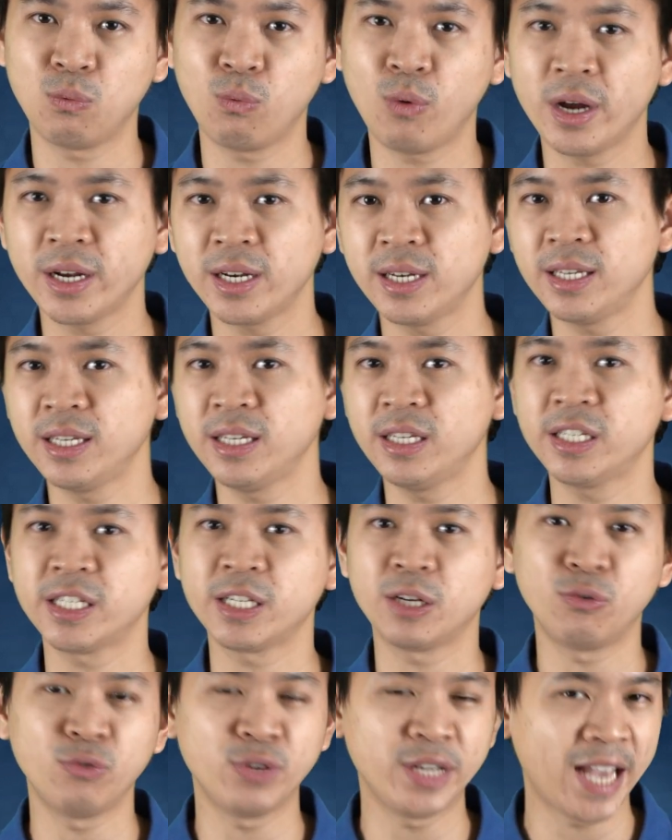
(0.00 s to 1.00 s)
what
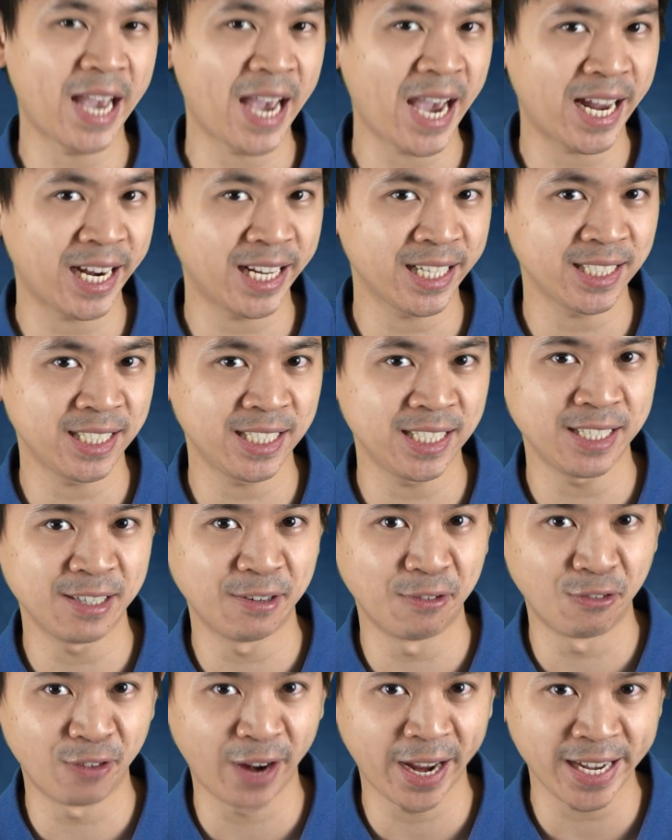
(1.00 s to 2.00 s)
is reality
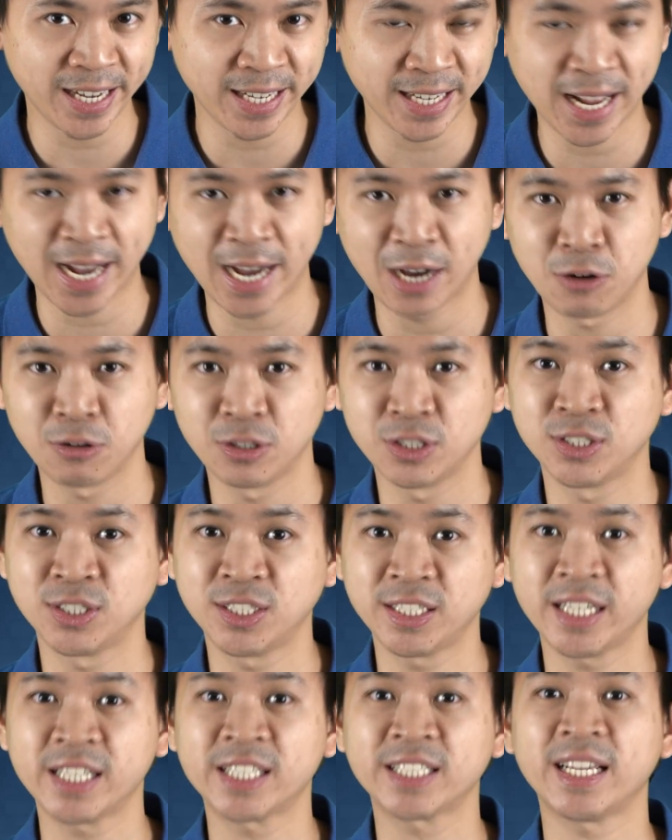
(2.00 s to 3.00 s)
right now,
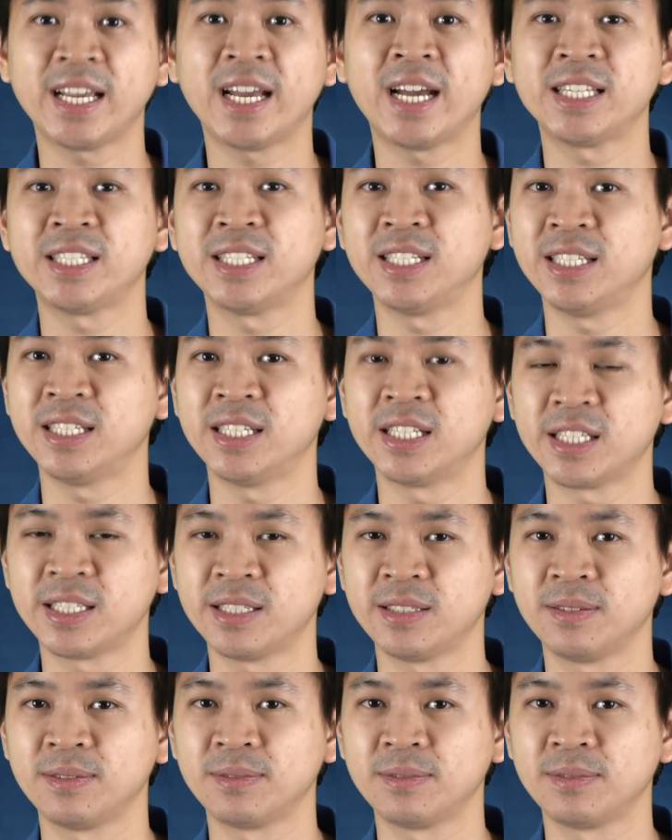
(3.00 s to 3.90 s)
just as it is?